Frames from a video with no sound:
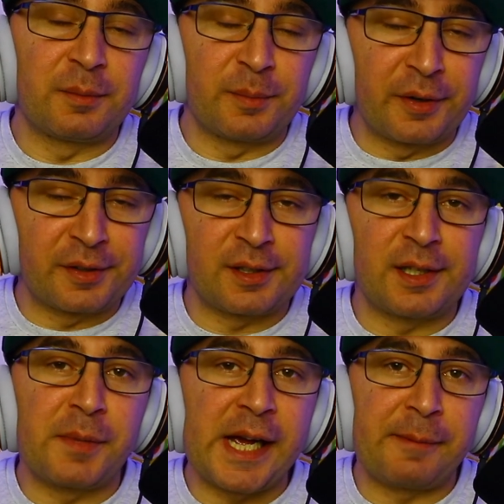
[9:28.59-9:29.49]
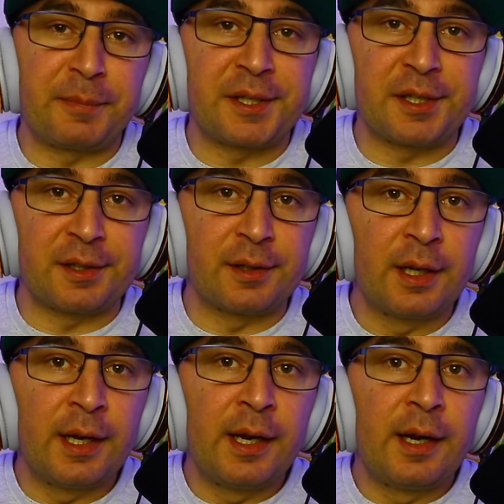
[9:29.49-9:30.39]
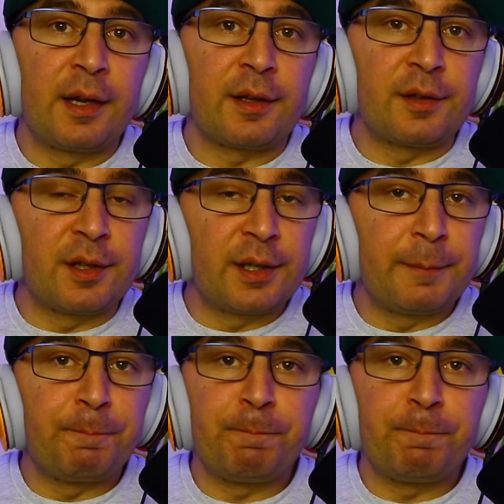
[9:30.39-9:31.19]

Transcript: Personally, my opinion, the